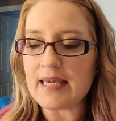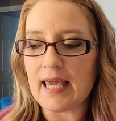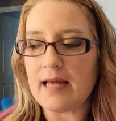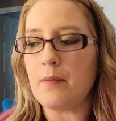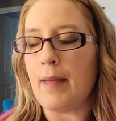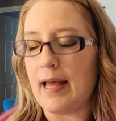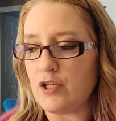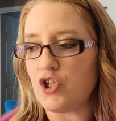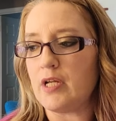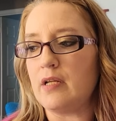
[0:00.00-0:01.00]
I can't
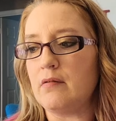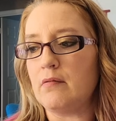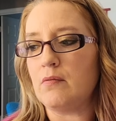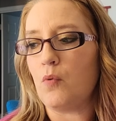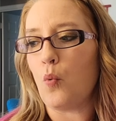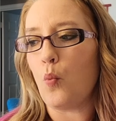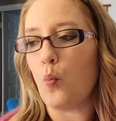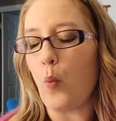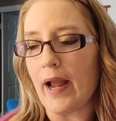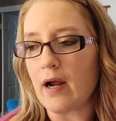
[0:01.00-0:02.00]
imagine
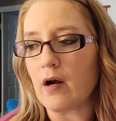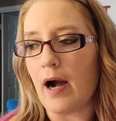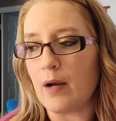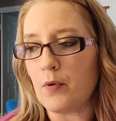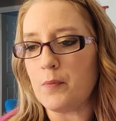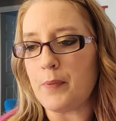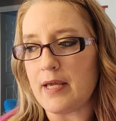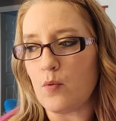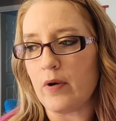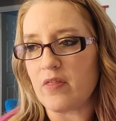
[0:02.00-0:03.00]
where I
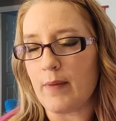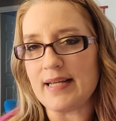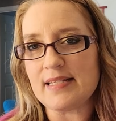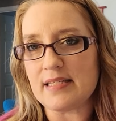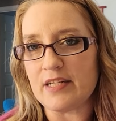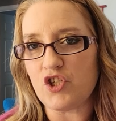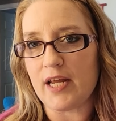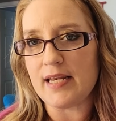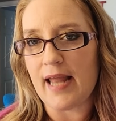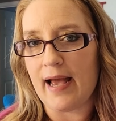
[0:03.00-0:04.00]
would be with my
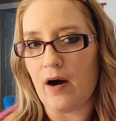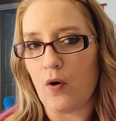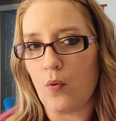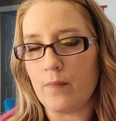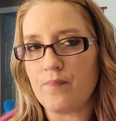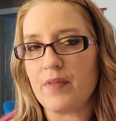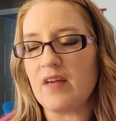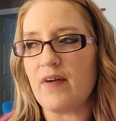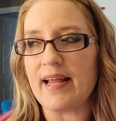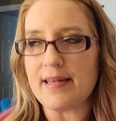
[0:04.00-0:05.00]
stitching now
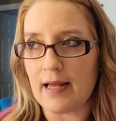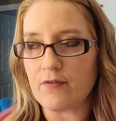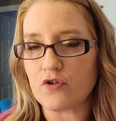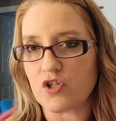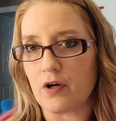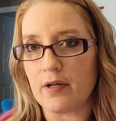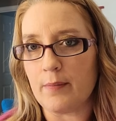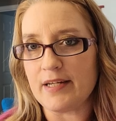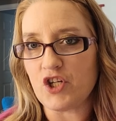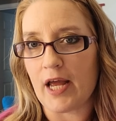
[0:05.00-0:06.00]
if I had never
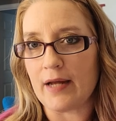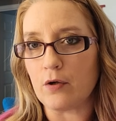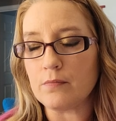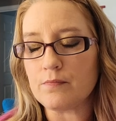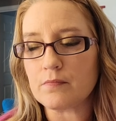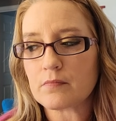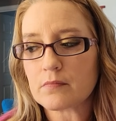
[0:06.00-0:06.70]
started my channel.